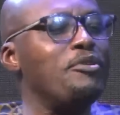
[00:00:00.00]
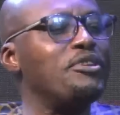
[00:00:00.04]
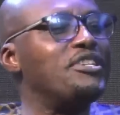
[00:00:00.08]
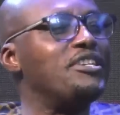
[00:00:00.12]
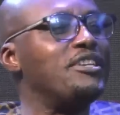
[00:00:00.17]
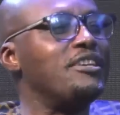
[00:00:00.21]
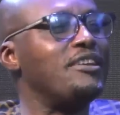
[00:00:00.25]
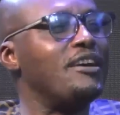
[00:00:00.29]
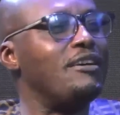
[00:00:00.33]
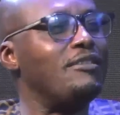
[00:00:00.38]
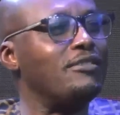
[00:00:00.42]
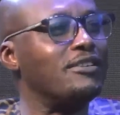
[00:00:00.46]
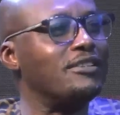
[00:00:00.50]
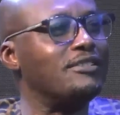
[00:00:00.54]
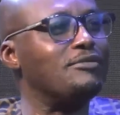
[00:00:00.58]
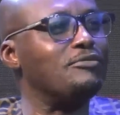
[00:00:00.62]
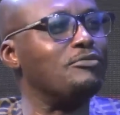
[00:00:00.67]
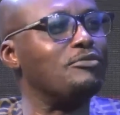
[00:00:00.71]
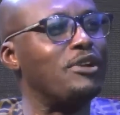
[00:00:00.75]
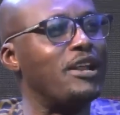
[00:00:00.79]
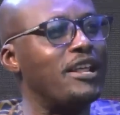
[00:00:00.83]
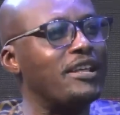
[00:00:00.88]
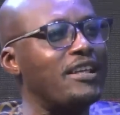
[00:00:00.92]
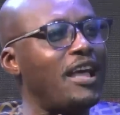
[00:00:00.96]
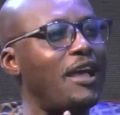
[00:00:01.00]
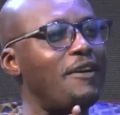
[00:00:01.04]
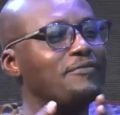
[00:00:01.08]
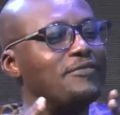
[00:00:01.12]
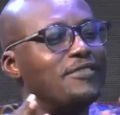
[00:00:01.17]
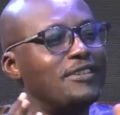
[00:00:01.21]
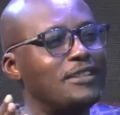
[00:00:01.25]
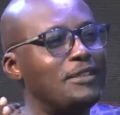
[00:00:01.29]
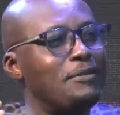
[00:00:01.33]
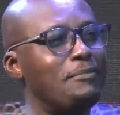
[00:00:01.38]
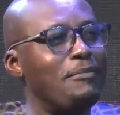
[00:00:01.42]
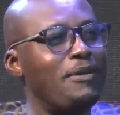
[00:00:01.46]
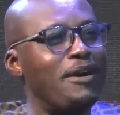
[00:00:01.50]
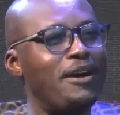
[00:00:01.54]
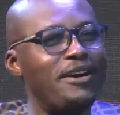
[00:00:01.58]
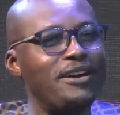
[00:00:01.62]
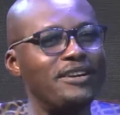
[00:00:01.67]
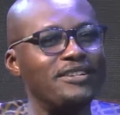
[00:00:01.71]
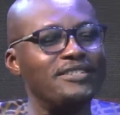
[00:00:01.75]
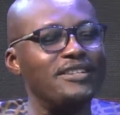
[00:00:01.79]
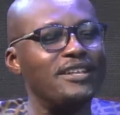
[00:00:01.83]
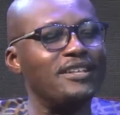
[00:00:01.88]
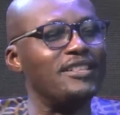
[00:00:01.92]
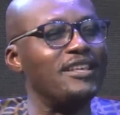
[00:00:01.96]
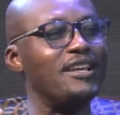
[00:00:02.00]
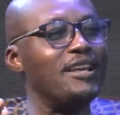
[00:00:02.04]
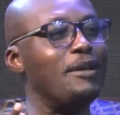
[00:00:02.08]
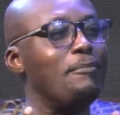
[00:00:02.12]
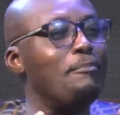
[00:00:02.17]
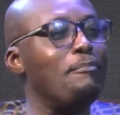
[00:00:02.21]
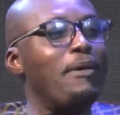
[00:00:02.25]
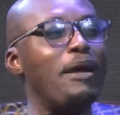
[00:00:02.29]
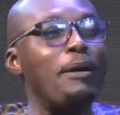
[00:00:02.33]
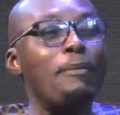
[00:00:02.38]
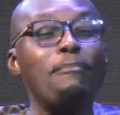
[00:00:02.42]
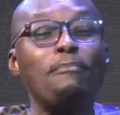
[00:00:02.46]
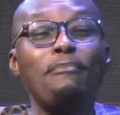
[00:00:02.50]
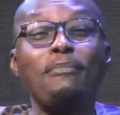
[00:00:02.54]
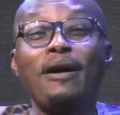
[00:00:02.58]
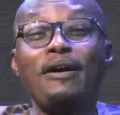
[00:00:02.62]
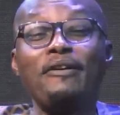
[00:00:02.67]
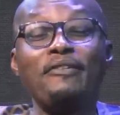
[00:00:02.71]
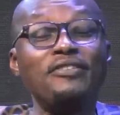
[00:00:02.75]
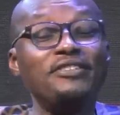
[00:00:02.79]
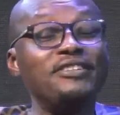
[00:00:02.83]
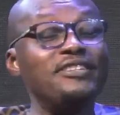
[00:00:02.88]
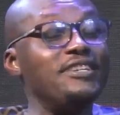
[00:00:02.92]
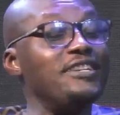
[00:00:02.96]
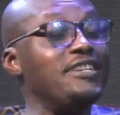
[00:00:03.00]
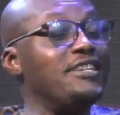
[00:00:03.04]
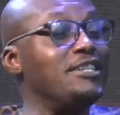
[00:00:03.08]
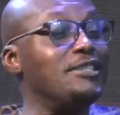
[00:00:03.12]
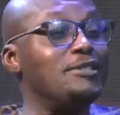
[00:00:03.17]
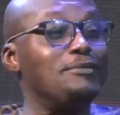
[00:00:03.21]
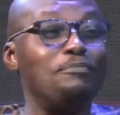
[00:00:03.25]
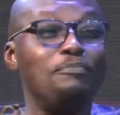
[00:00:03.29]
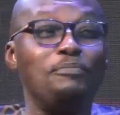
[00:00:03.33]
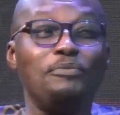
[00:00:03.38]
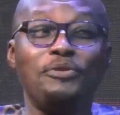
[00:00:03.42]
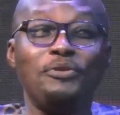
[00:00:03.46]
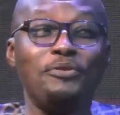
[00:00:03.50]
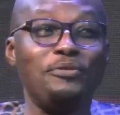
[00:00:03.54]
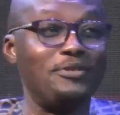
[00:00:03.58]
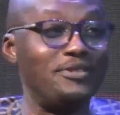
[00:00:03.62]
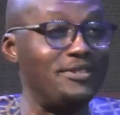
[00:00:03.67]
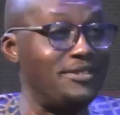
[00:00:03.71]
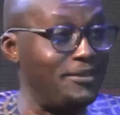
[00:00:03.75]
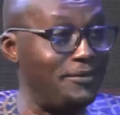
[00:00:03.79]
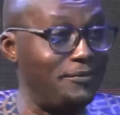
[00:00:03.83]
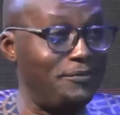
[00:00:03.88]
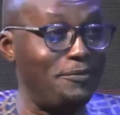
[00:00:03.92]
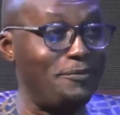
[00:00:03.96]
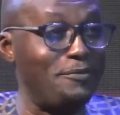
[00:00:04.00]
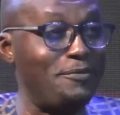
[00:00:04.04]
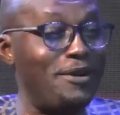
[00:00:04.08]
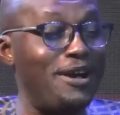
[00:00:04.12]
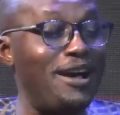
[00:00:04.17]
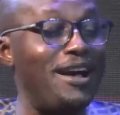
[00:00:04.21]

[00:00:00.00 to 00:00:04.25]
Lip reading: But when she announced, like, after the marriage, that my marriage is beautiful.